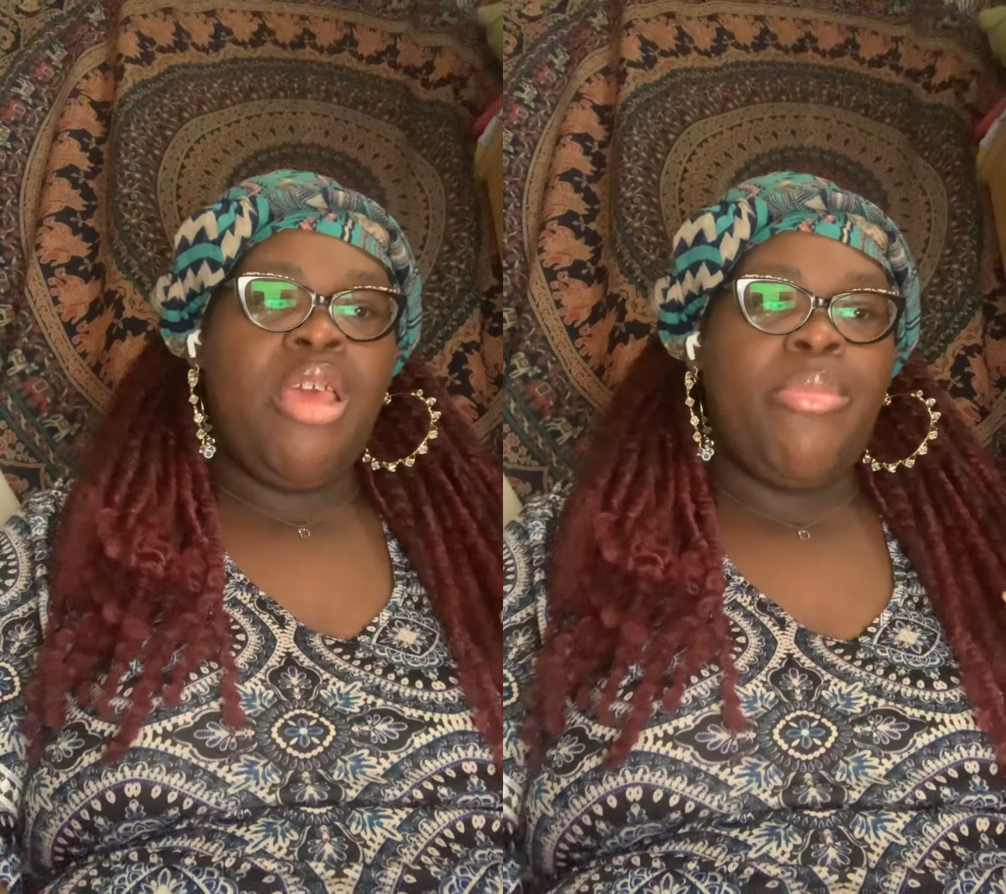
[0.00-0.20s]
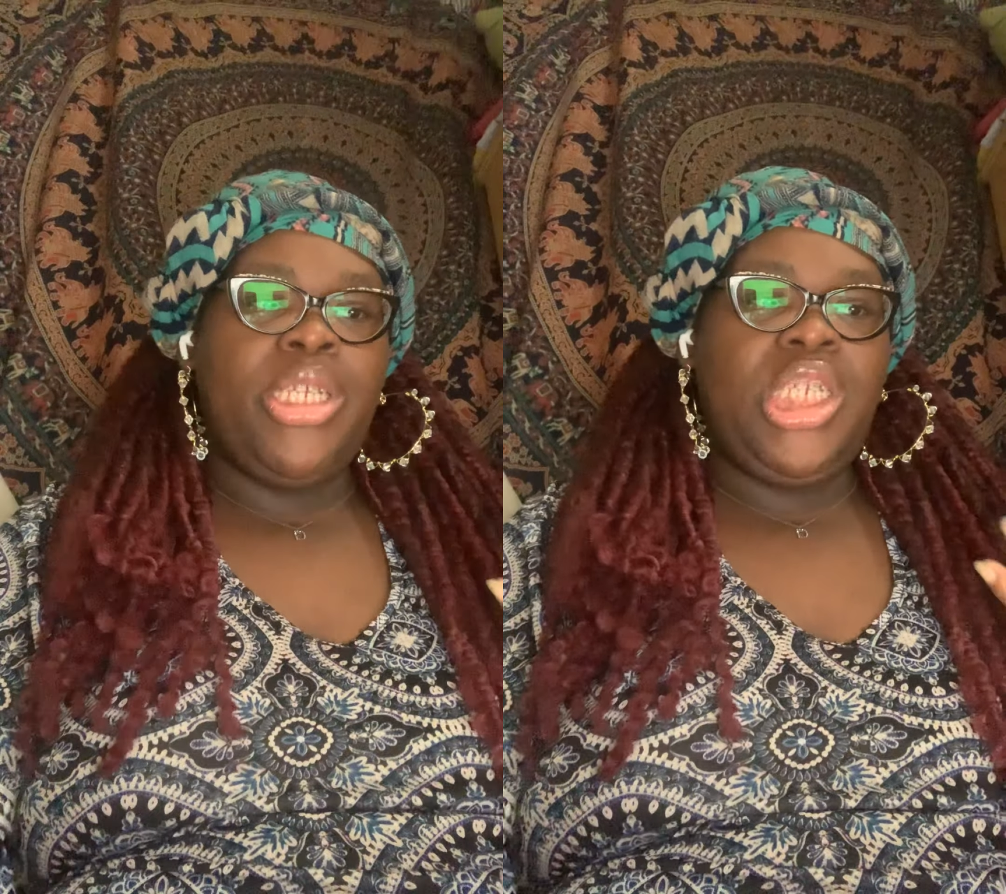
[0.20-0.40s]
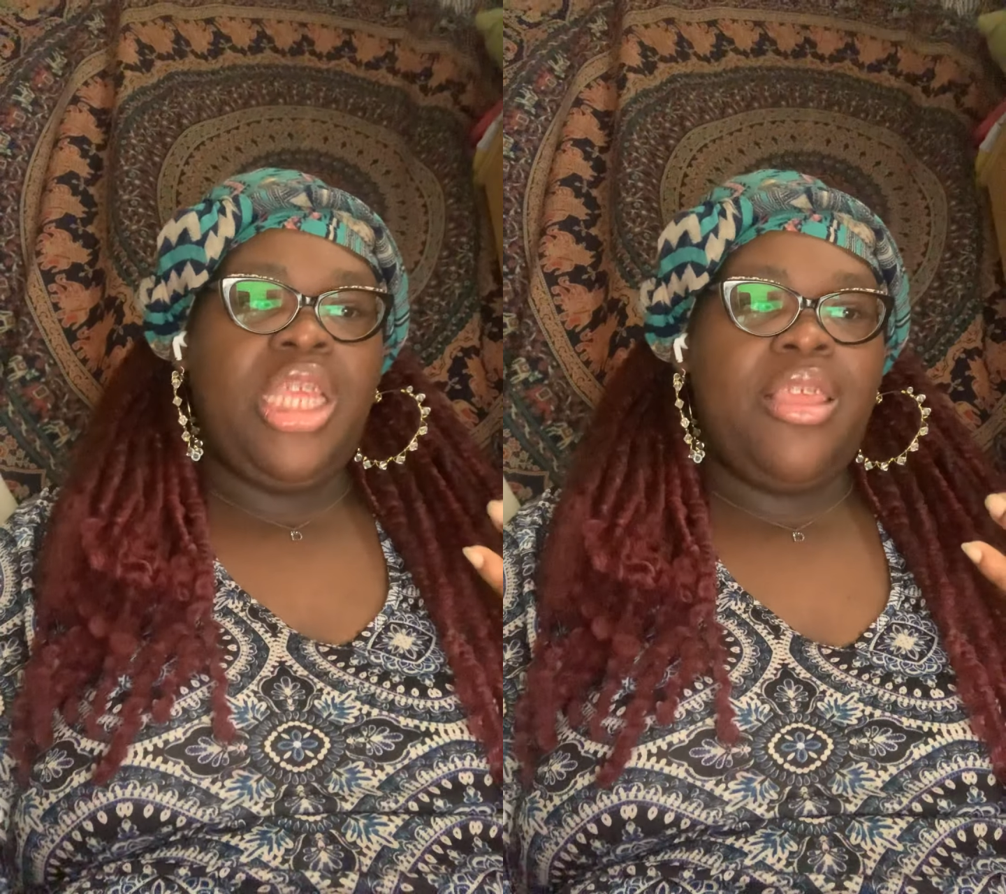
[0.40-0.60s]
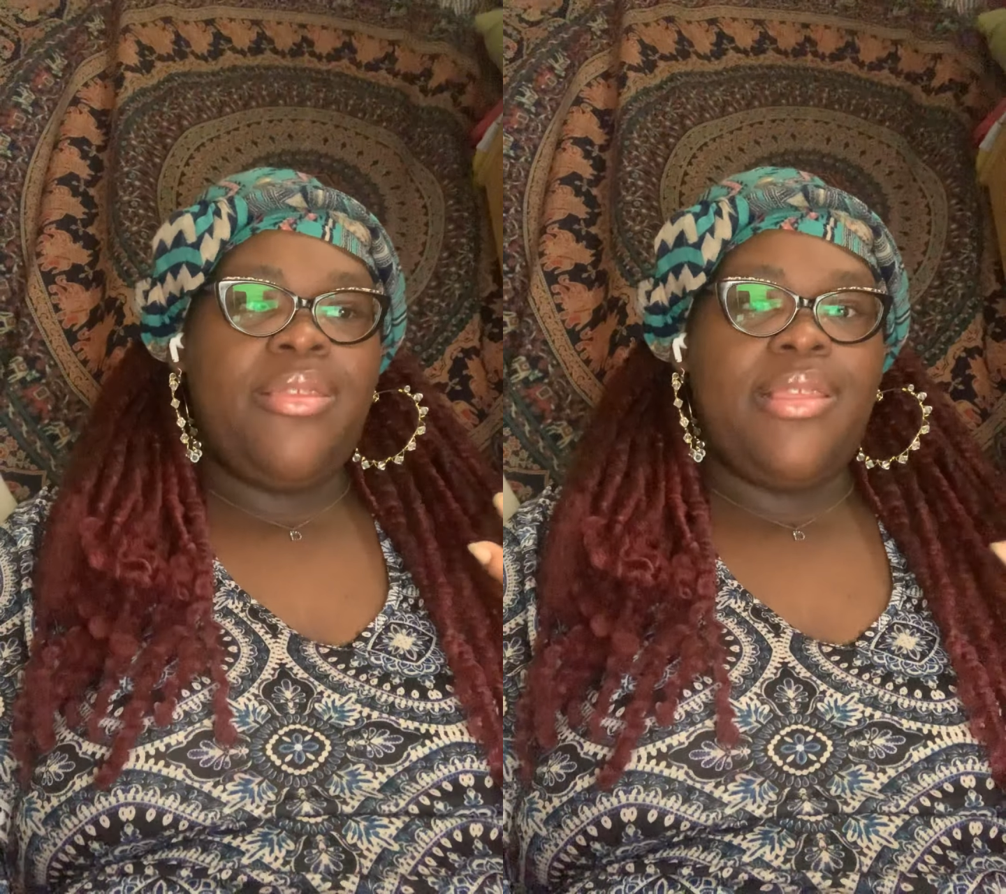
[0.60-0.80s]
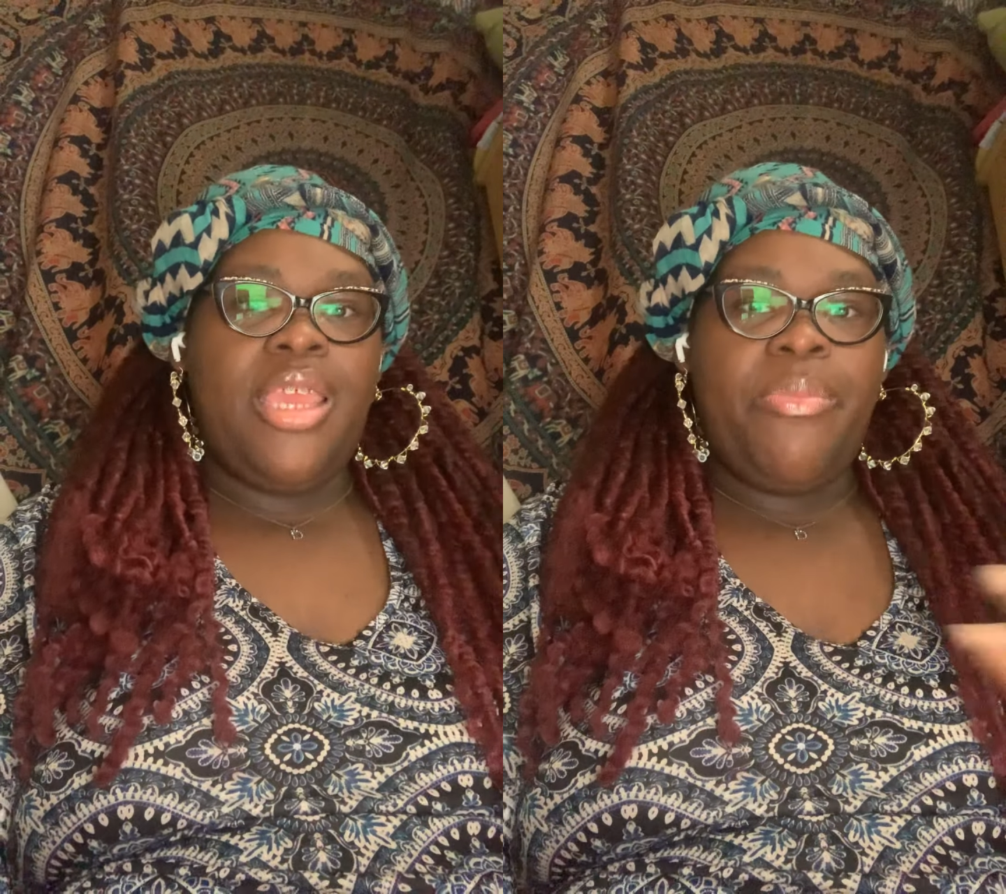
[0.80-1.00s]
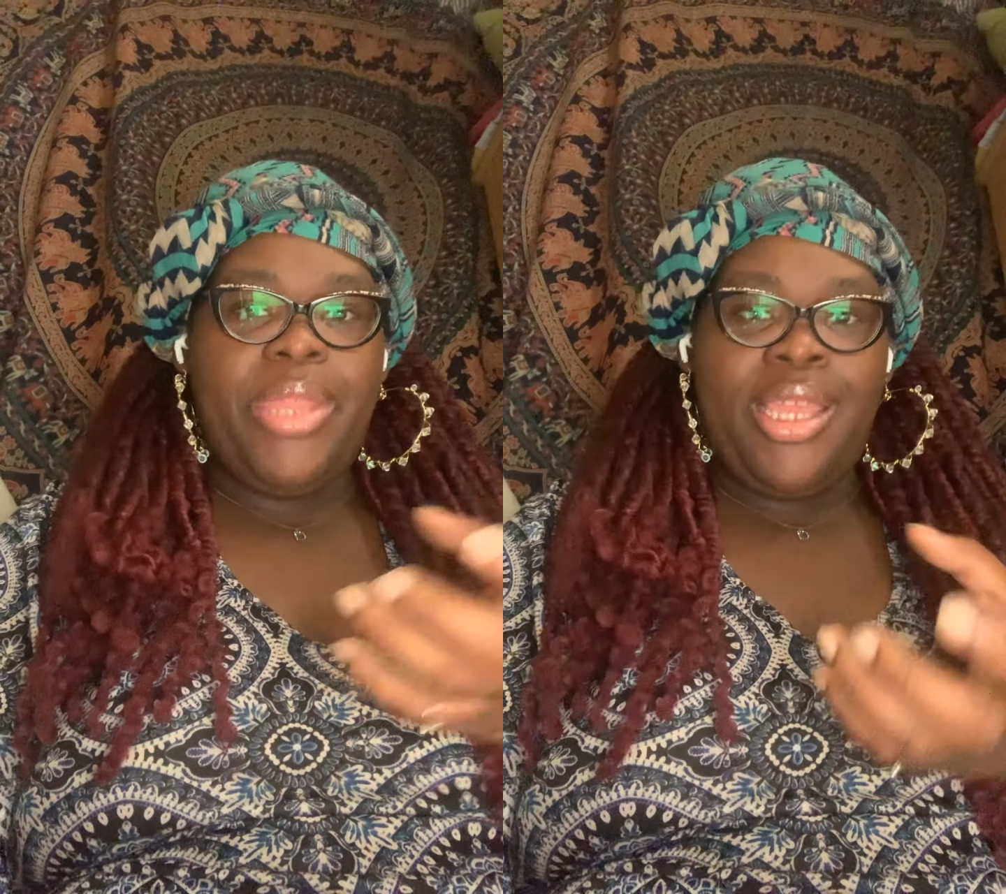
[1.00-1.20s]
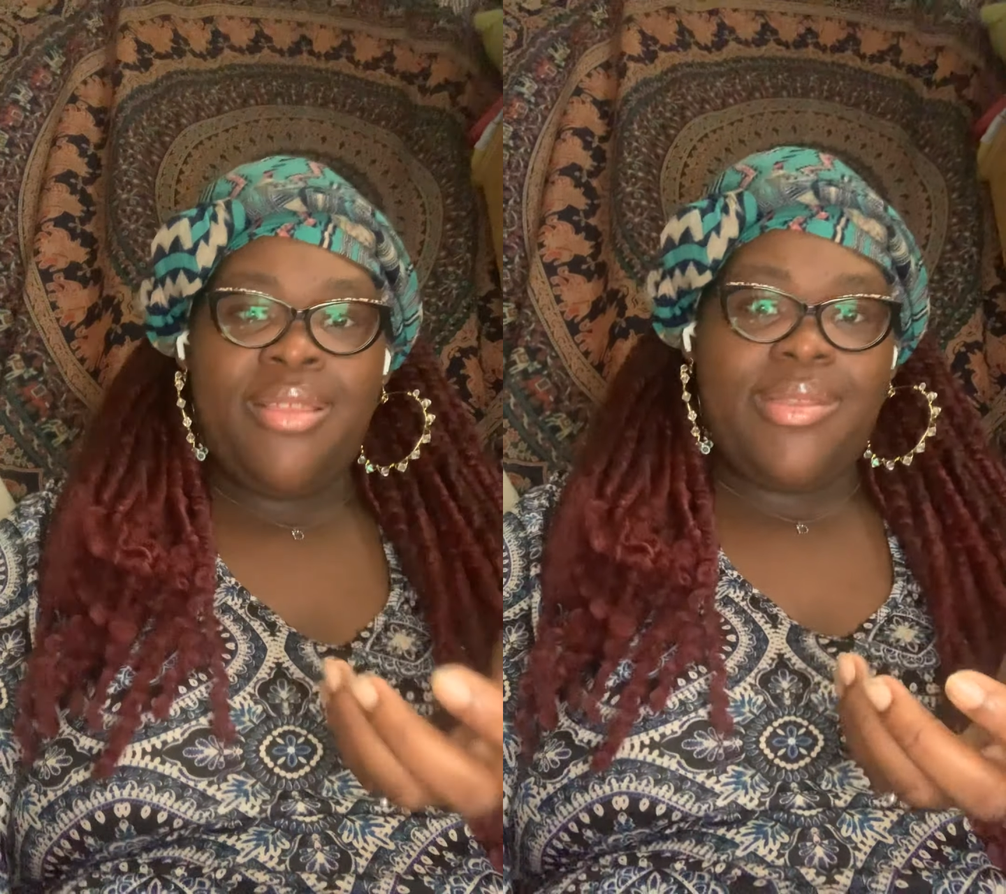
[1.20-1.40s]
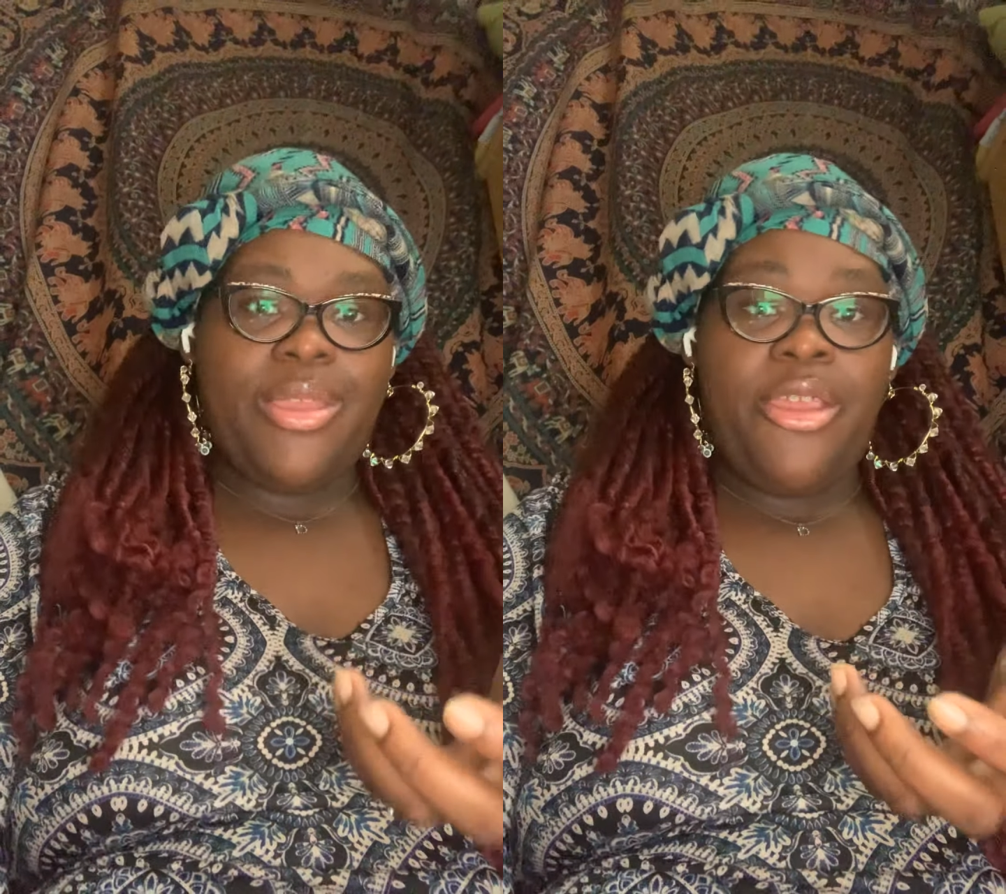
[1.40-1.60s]
but she is deeply
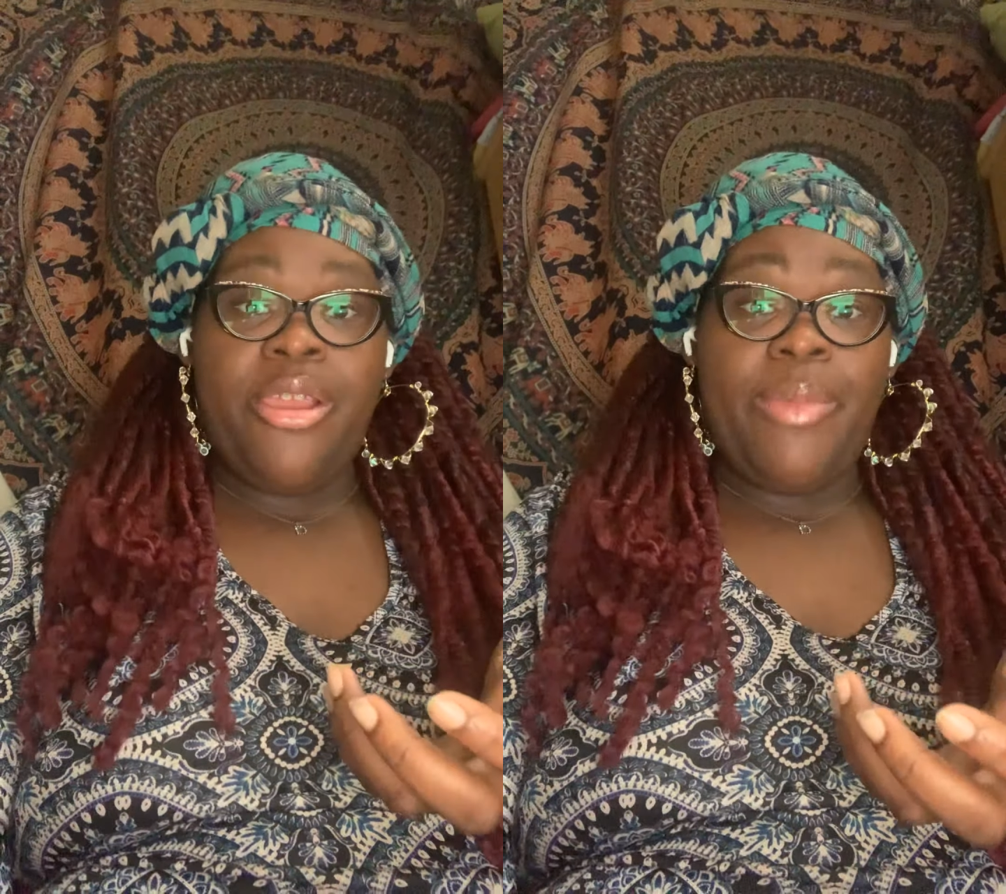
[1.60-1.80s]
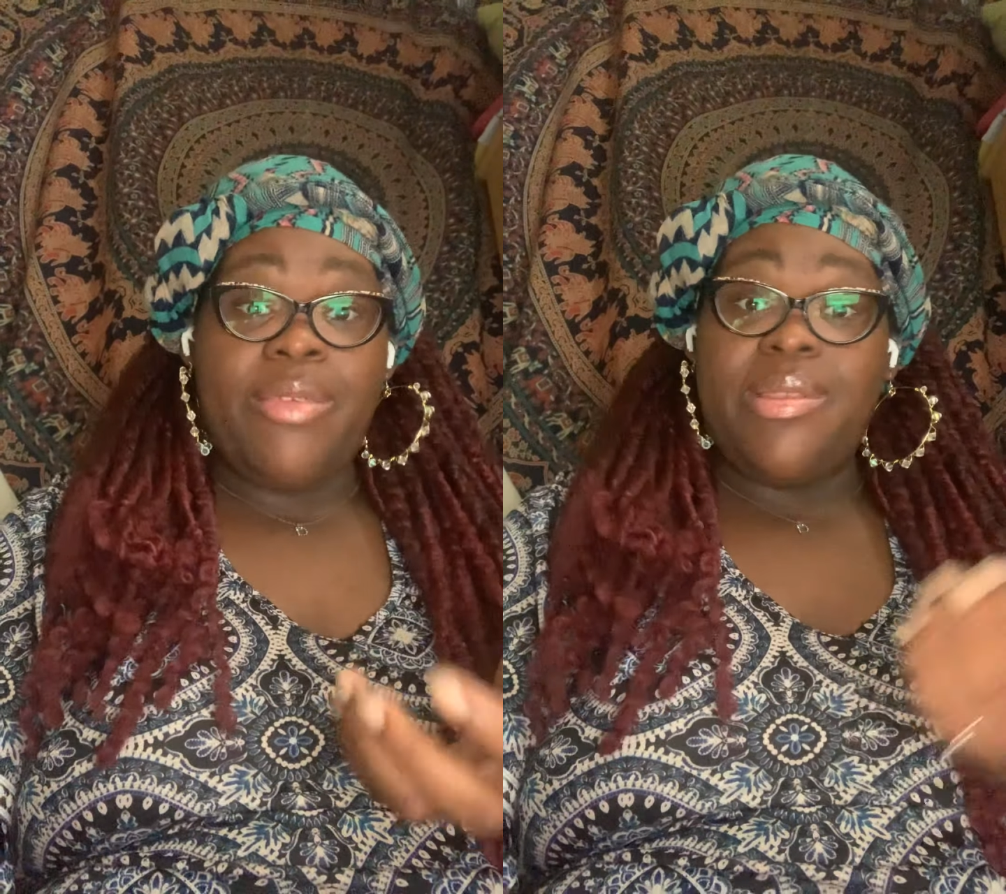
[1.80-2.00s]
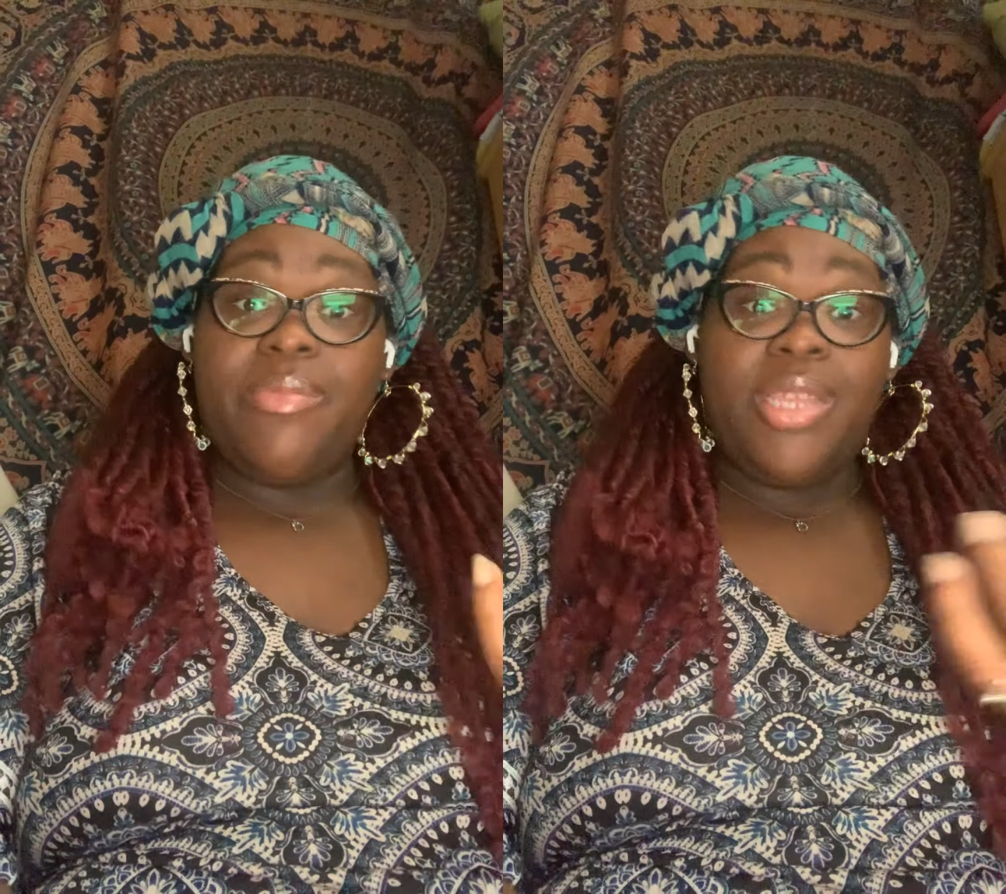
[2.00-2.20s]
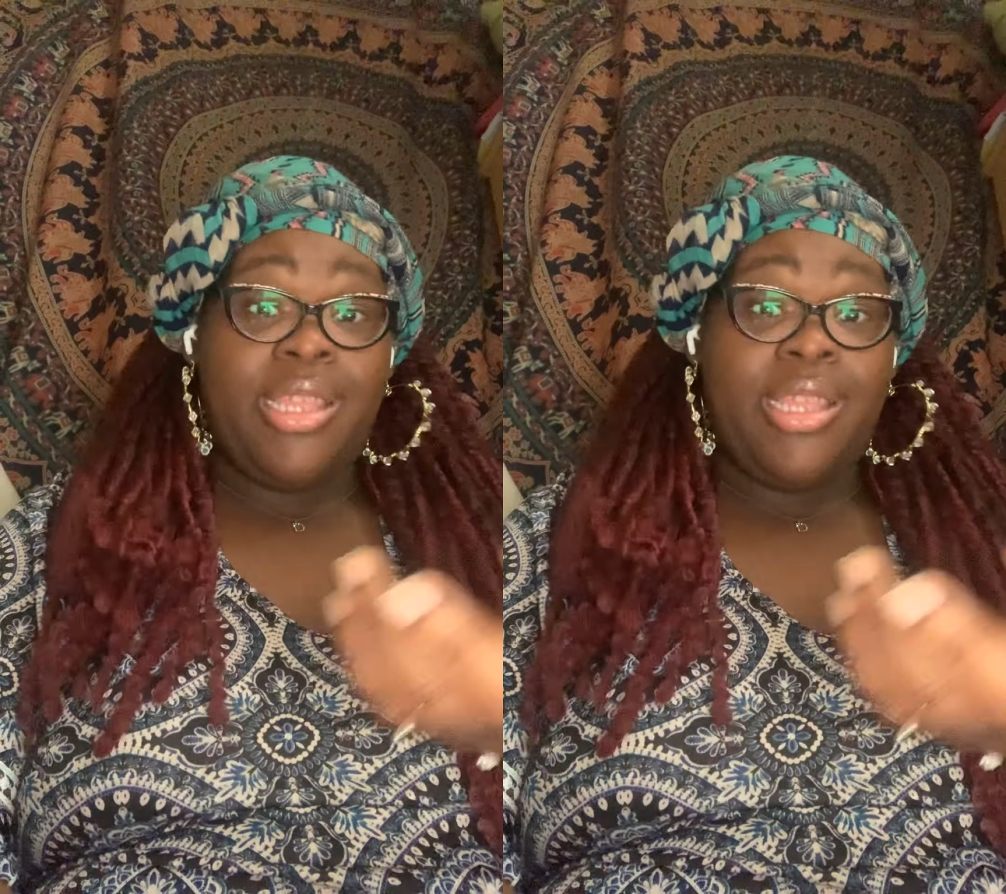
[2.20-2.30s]
insecure about something